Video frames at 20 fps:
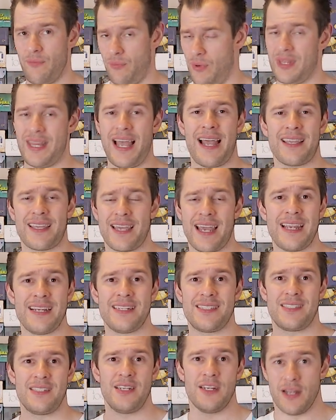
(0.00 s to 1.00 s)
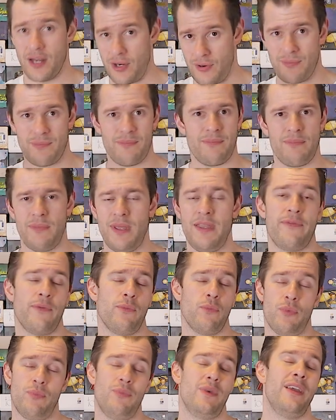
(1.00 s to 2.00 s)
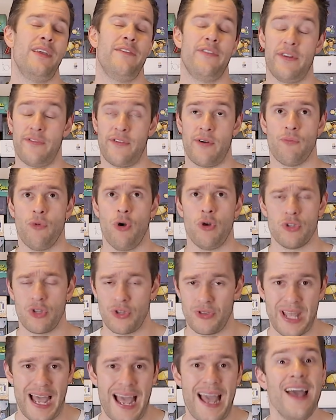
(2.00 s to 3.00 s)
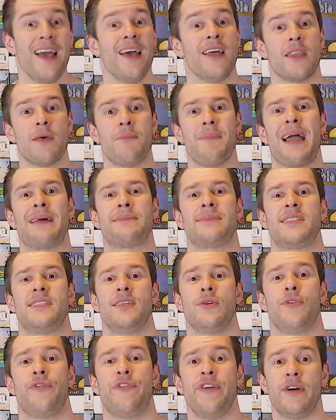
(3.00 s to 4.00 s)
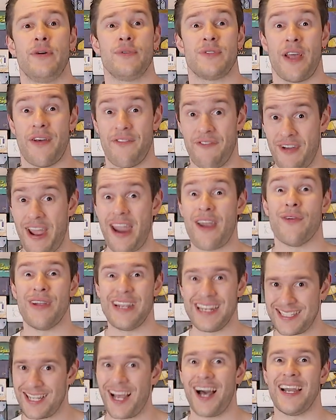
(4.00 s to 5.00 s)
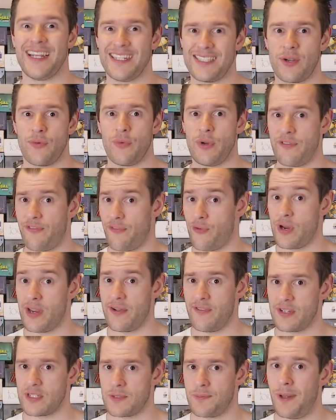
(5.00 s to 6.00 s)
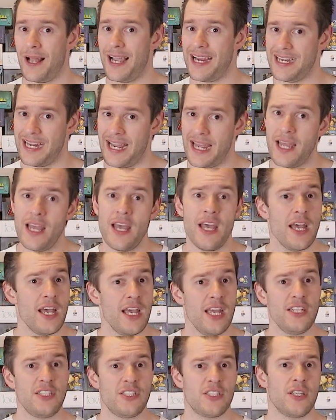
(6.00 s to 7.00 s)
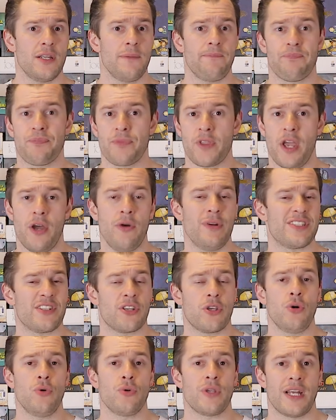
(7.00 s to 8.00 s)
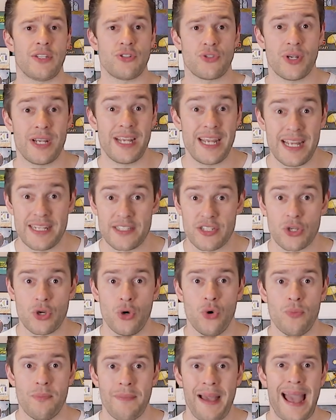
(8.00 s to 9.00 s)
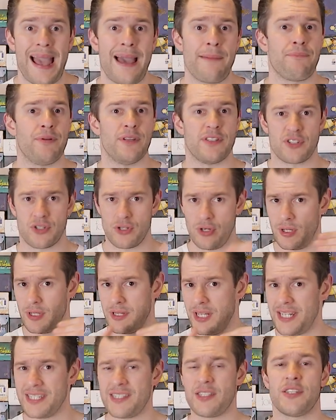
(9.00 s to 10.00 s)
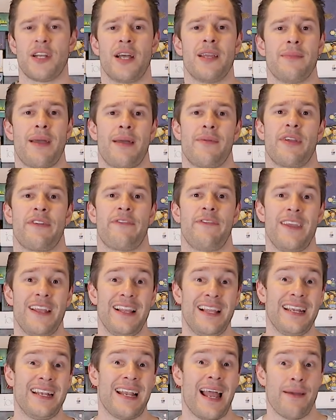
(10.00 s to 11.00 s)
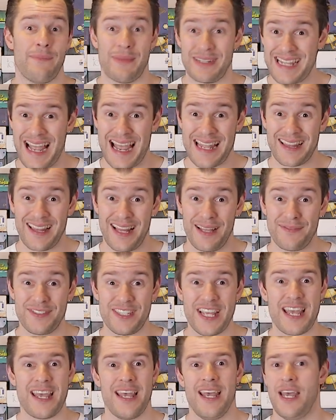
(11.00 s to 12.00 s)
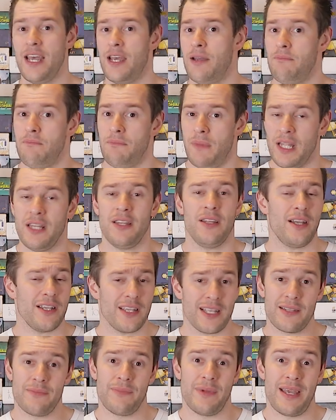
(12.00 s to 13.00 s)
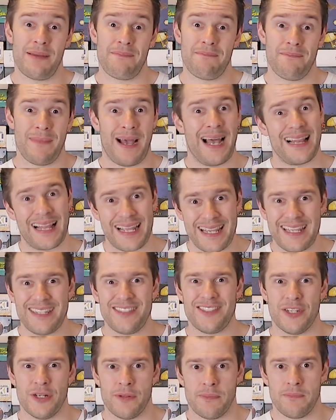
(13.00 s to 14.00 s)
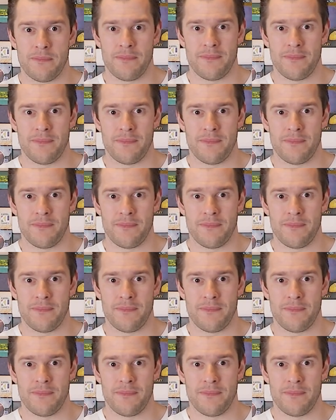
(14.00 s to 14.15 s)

with that case, you know, even if I'm wrong on that, the map still feels very tight with 3 of us playing it. It's a, you know, it's a cool country, it's a cool map, it's got a nice dynamic feeling, and my dad loves it, and I gotta admit, I like it too.